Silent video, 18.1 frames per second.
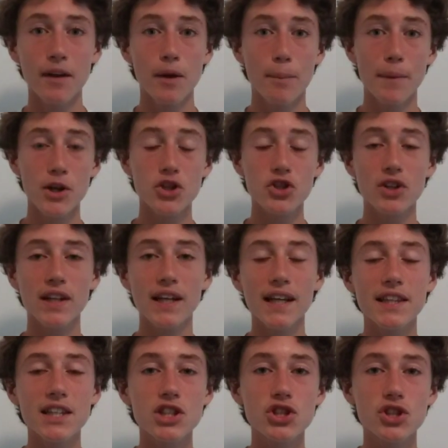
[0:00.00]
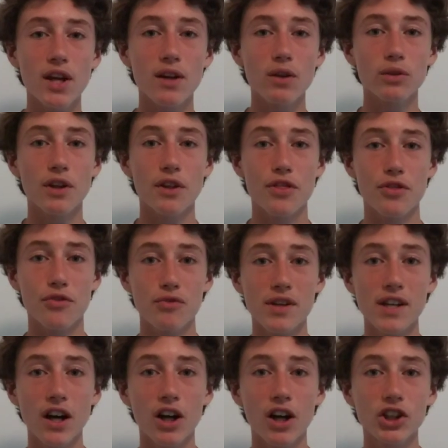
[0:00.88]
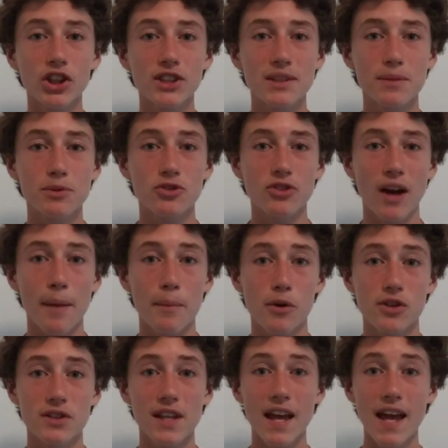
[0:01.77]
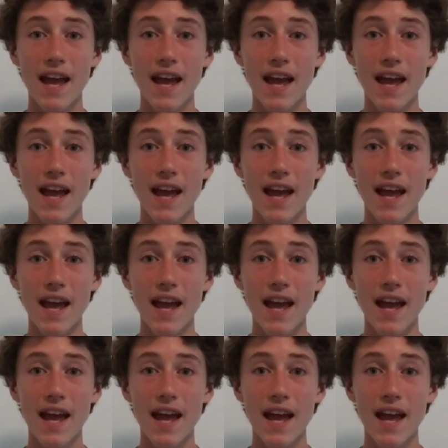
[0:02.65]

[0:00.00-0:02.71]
make sure to get this channel to 300 subscribers.